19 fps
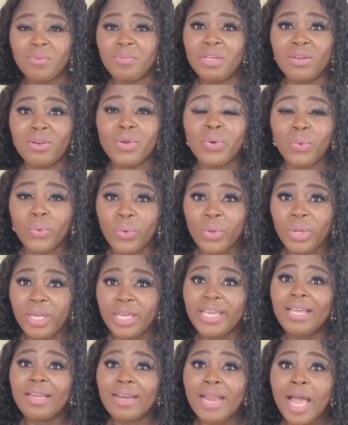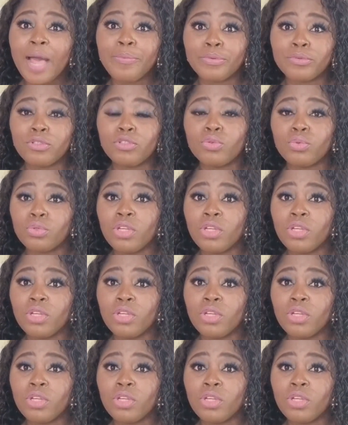it. No, it can happen. So